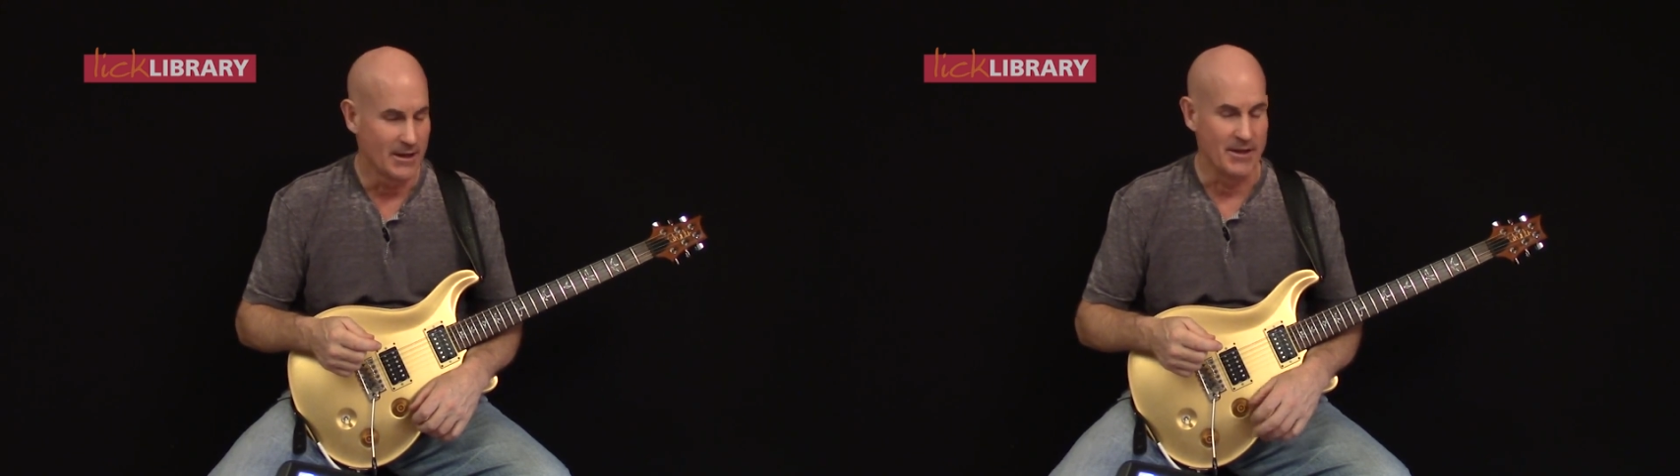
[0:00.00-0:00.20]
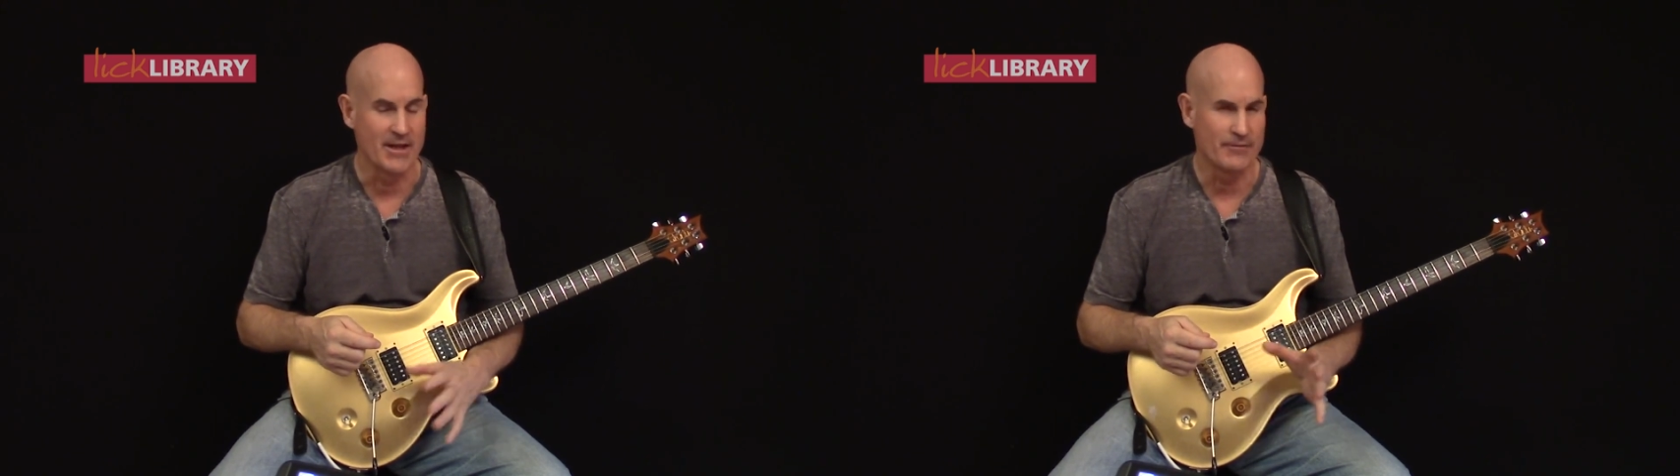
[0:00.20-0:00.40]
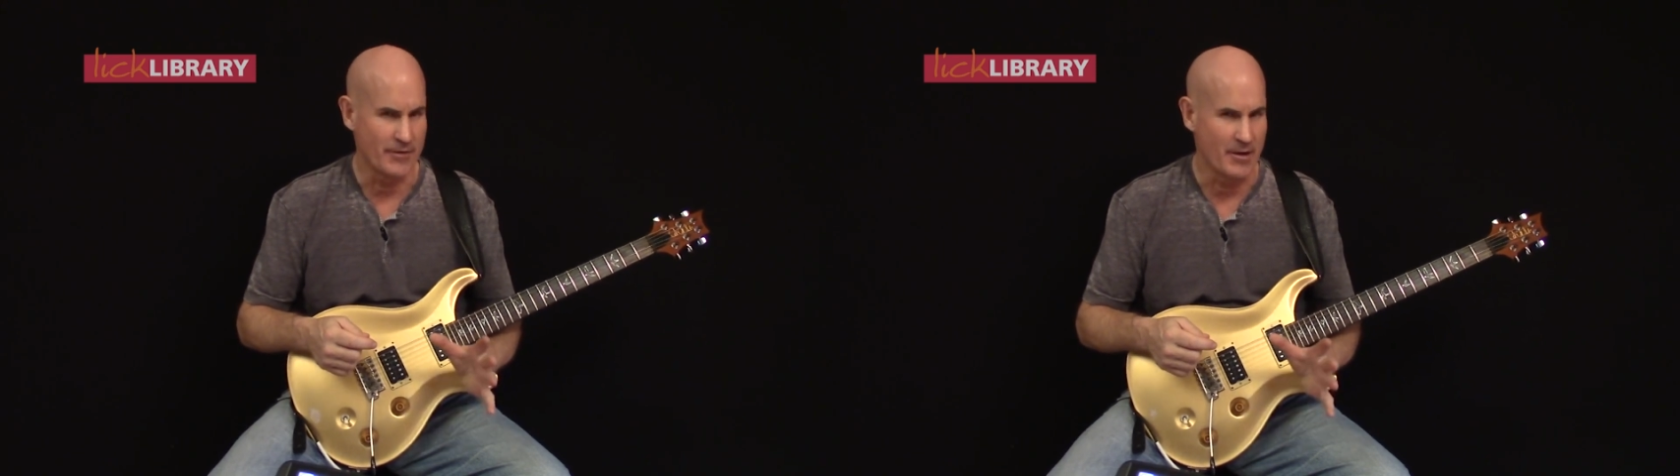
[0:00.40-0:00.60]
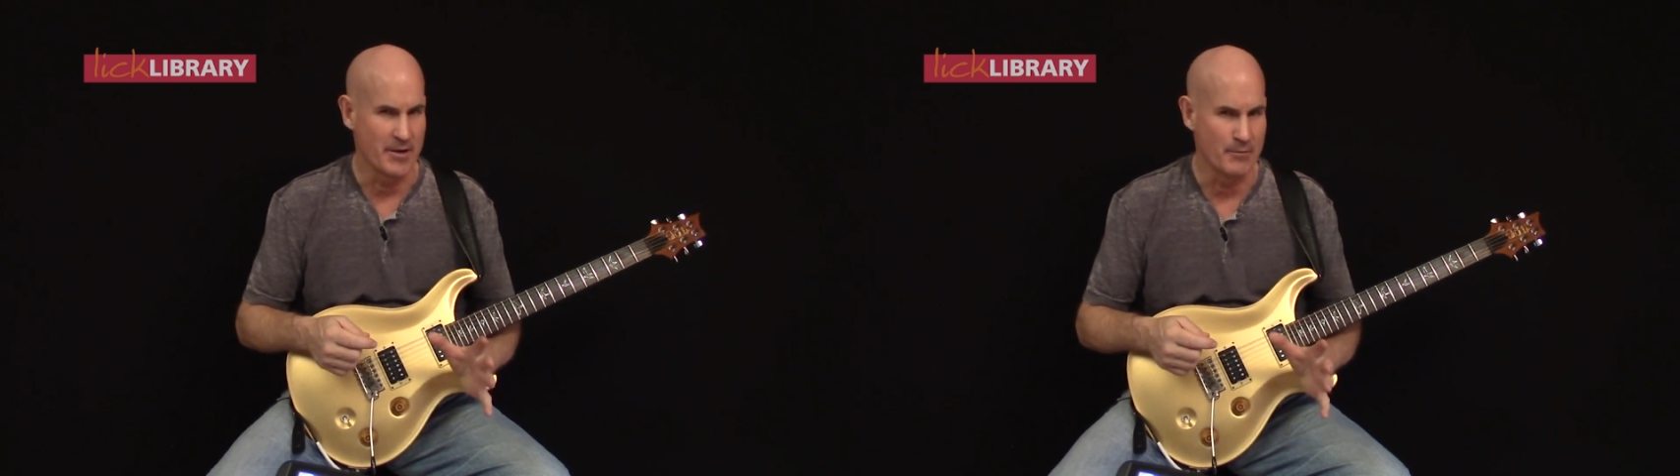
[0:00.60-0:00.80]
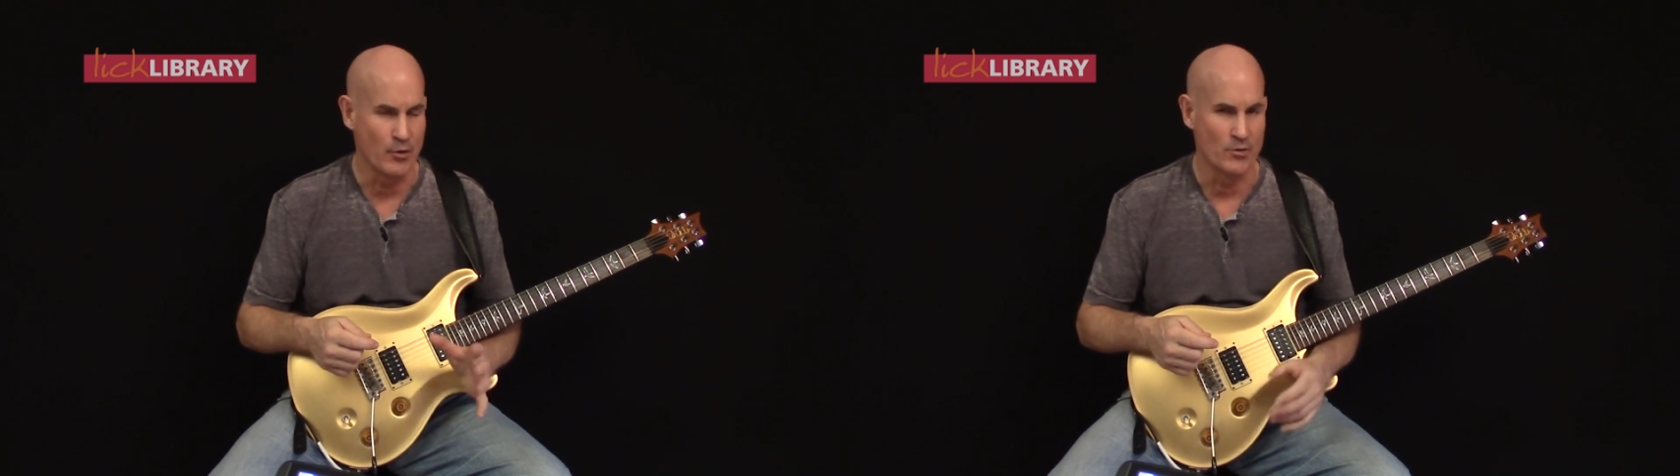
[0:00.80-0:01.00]
And that's
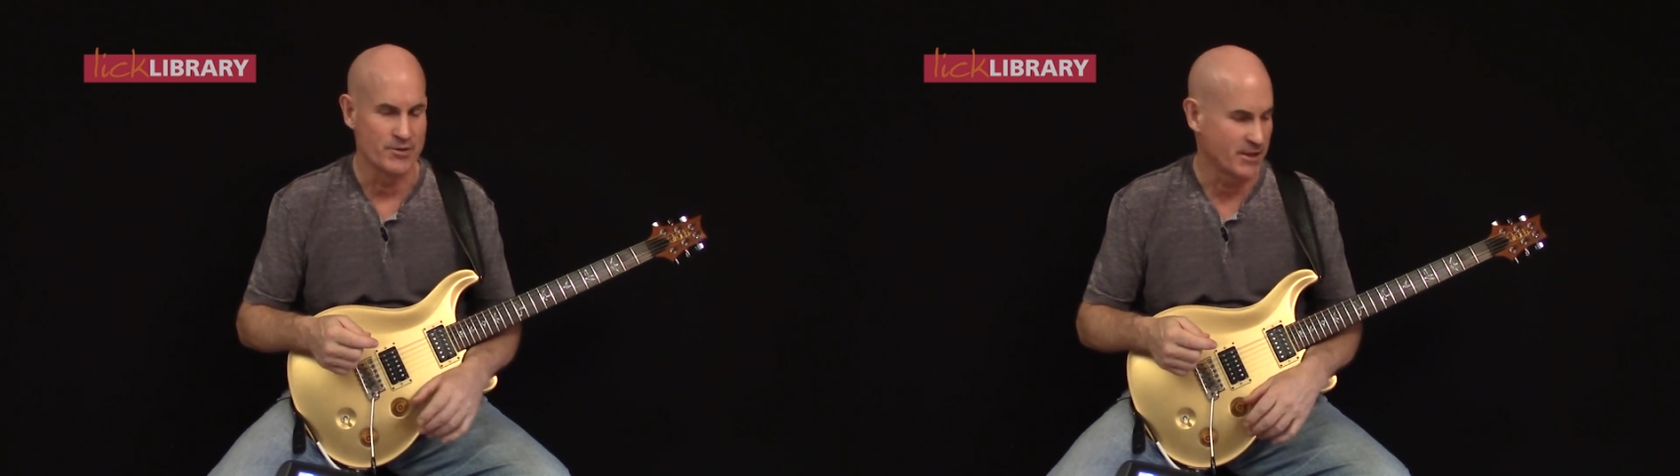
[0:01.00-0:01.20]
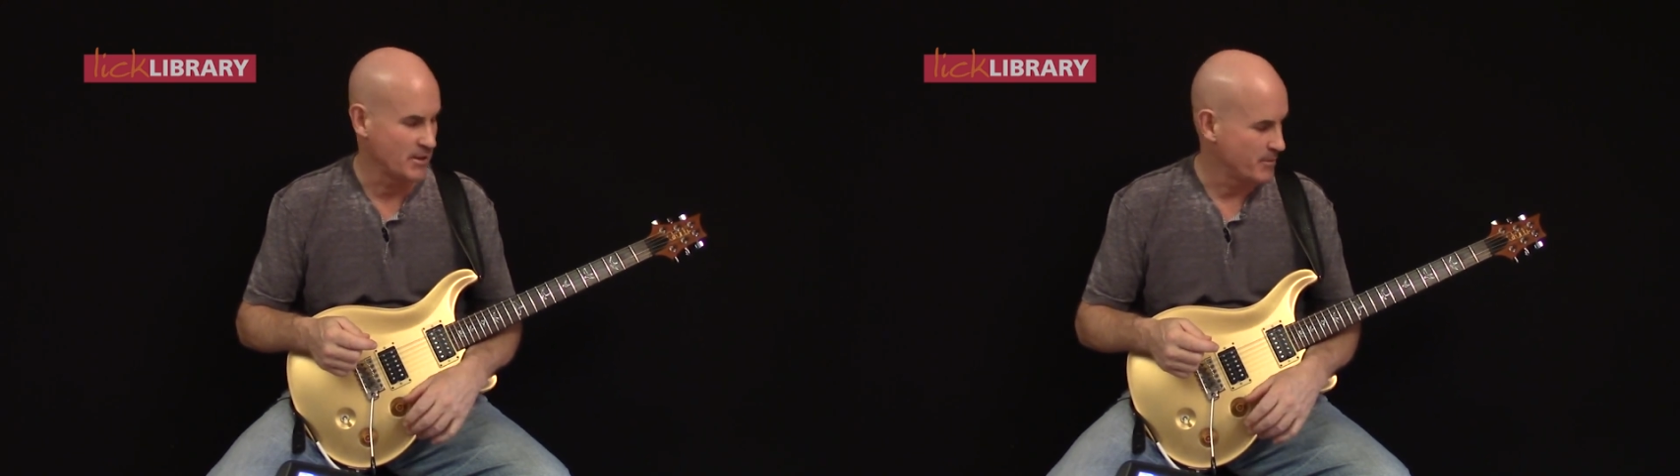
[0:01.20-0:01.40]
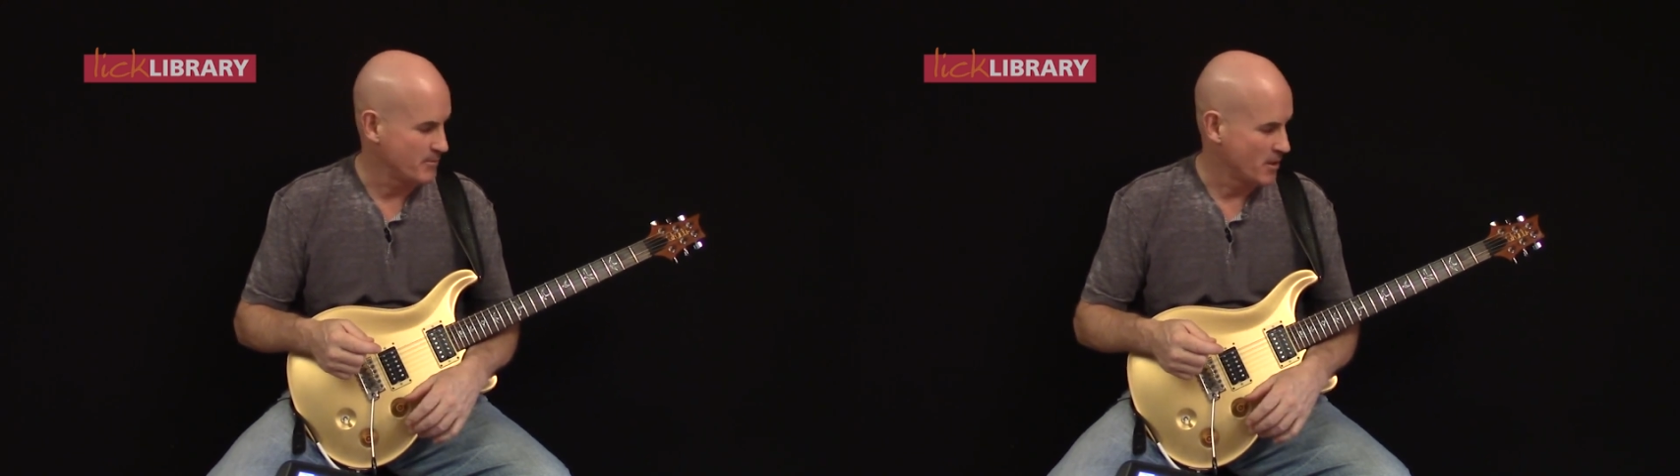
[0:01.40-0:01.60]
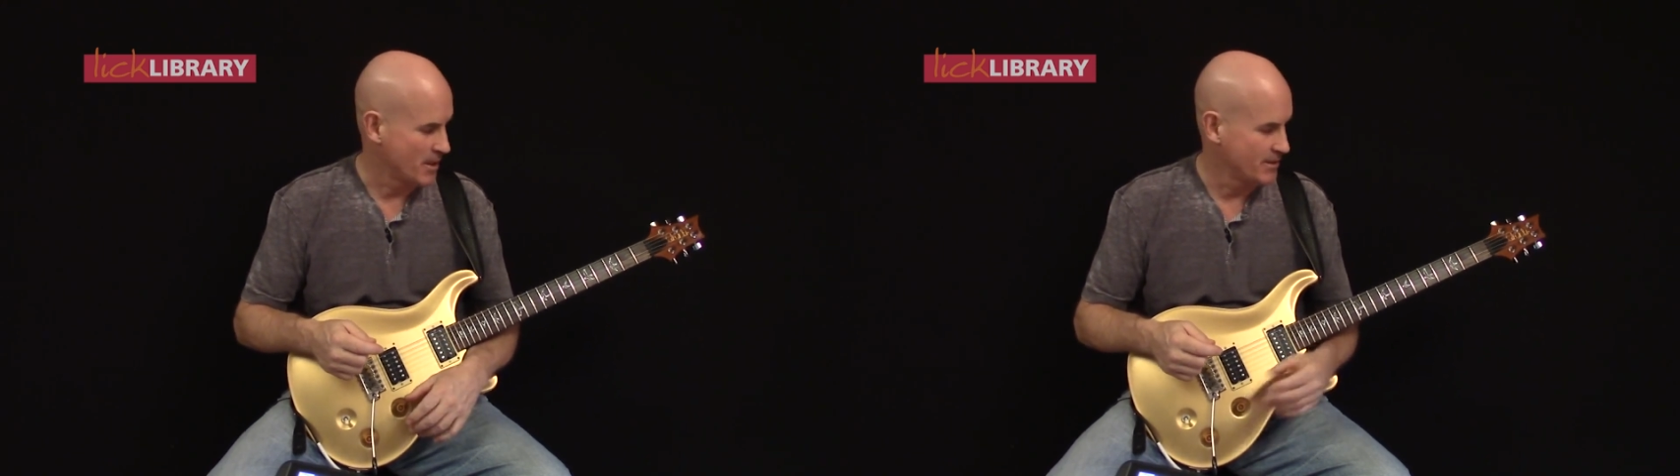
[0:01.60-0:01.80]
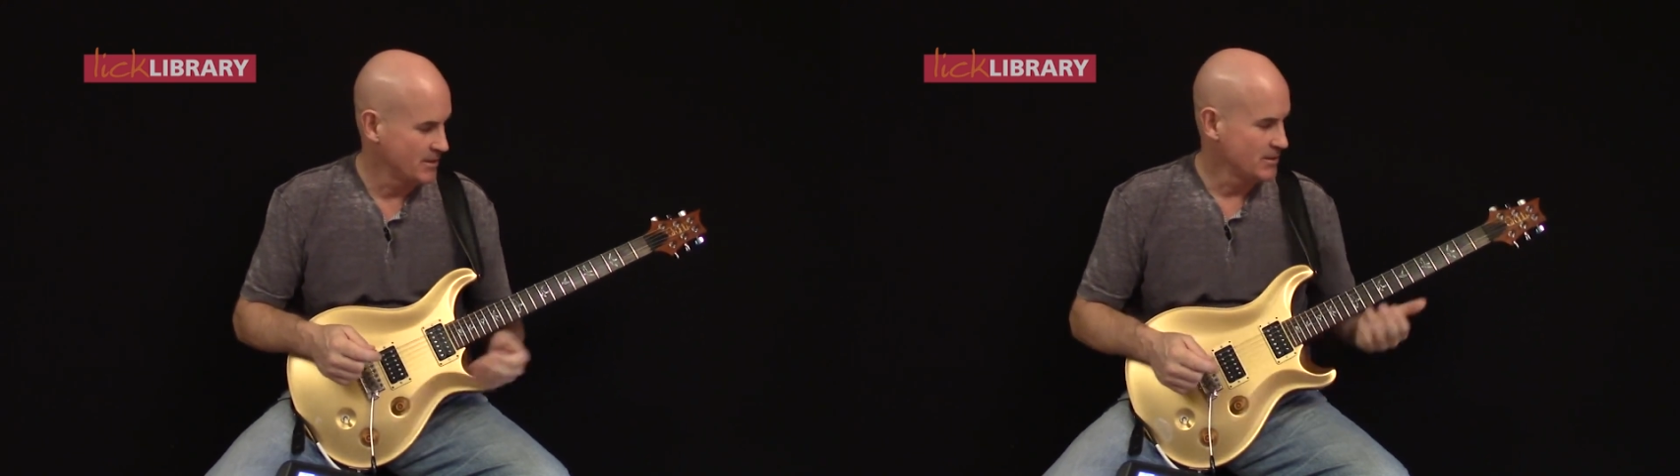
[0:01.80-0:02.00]
very important to keep in
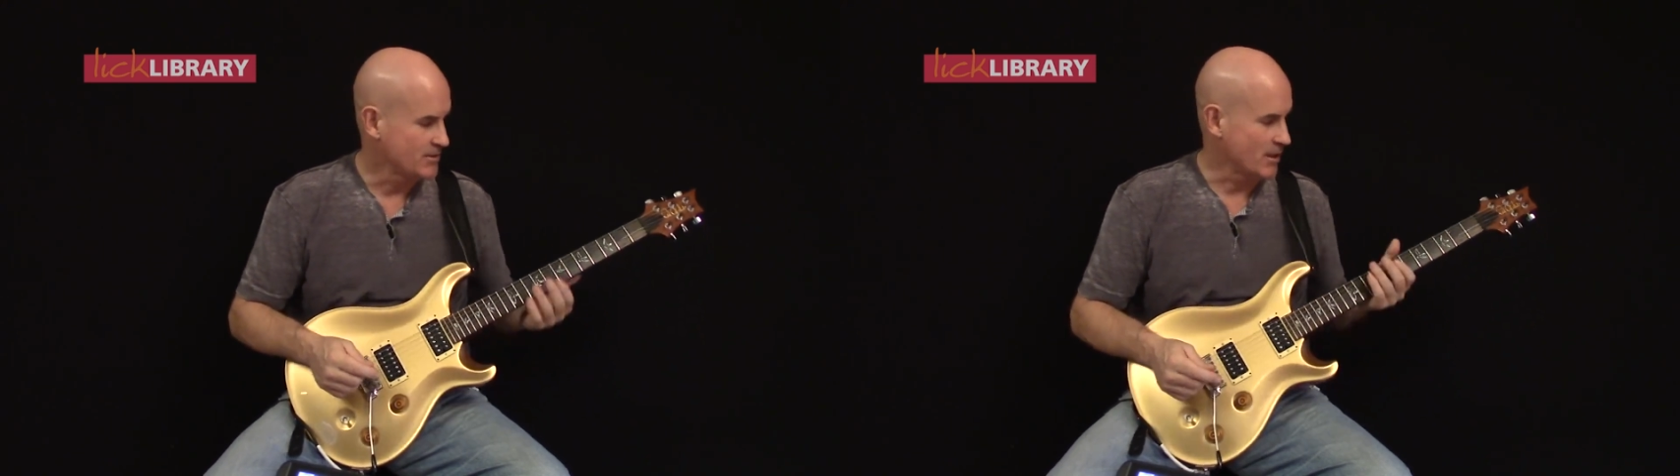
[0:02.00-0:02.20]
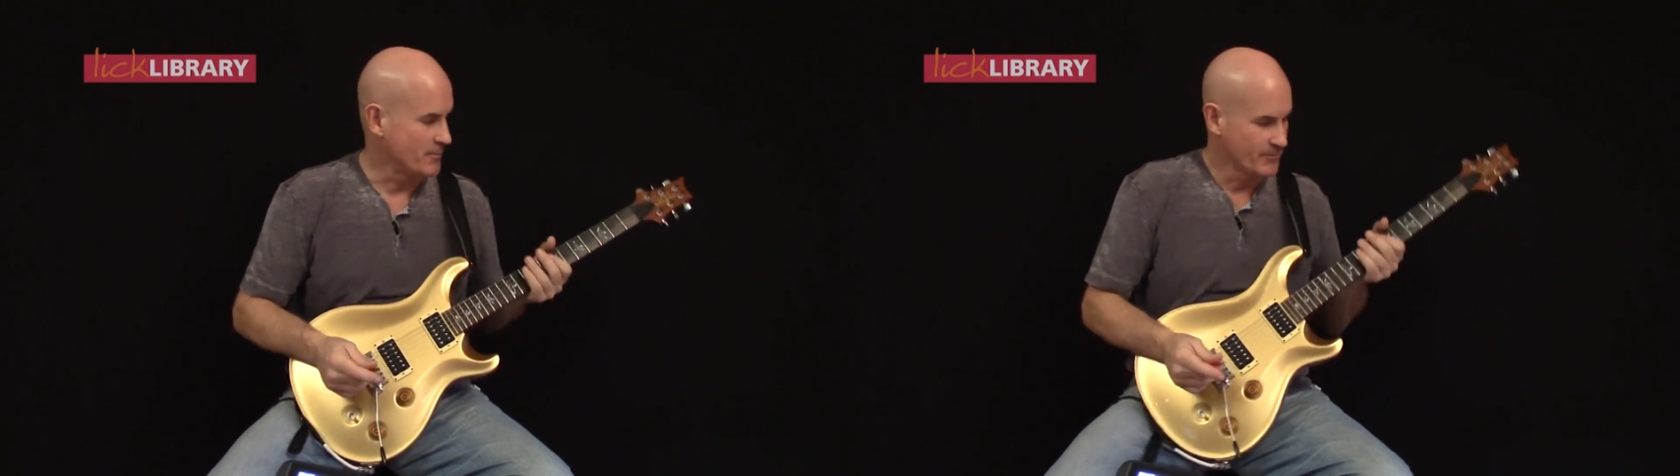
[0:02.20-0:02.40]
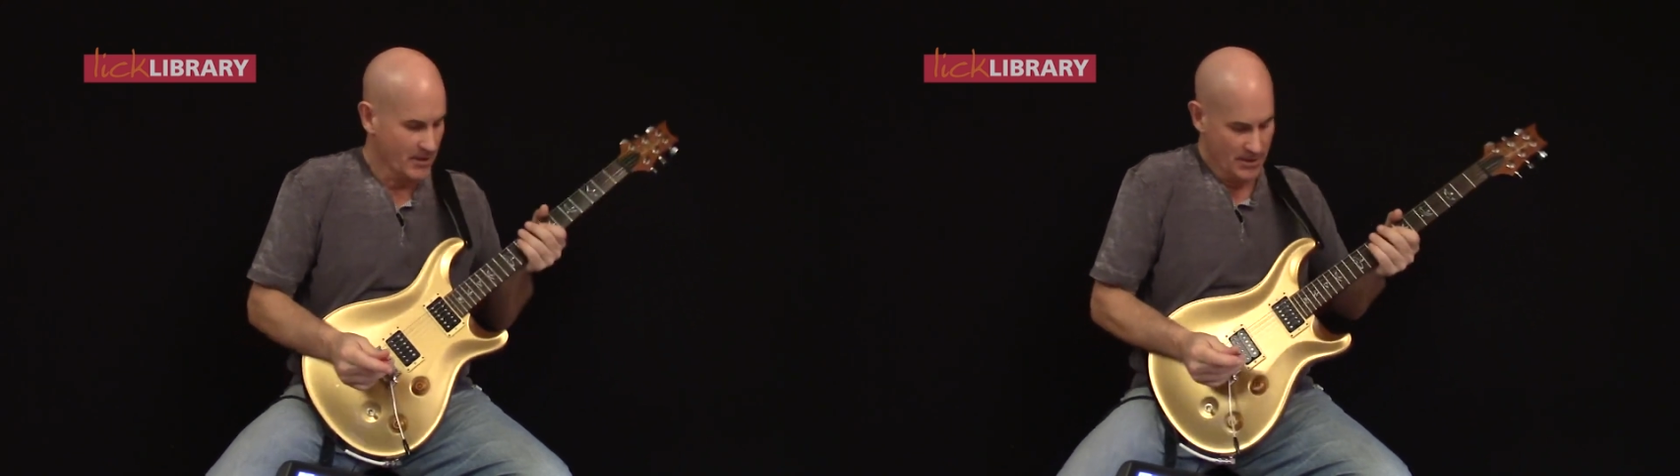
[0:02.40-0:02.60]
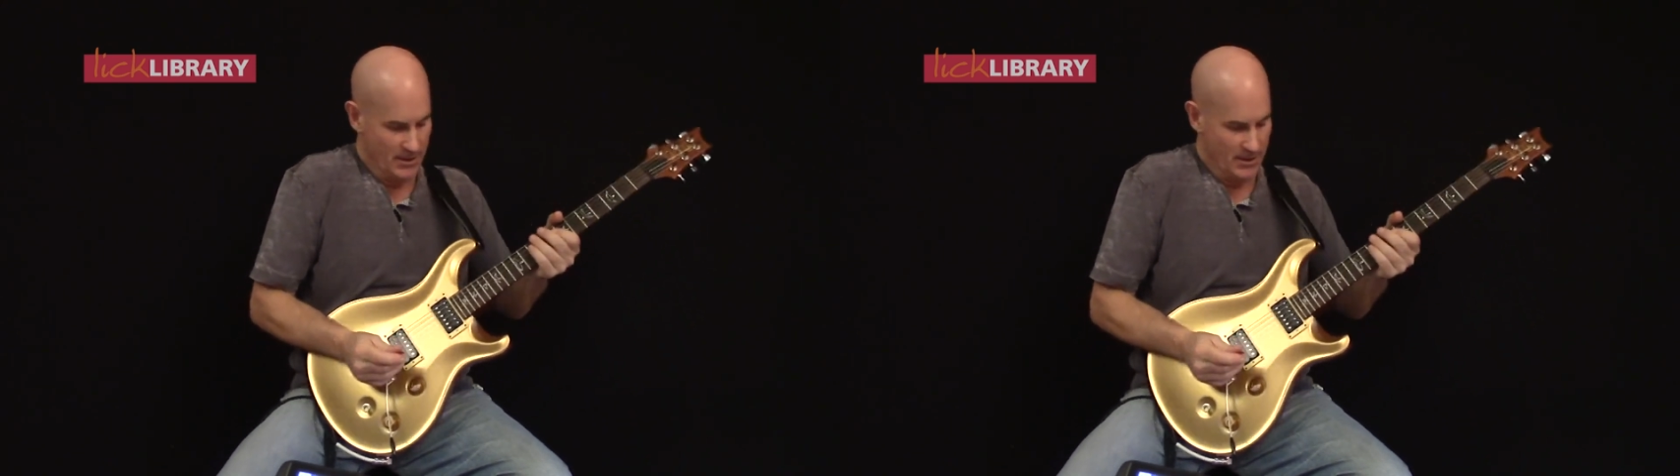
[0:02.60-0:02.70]
mind. So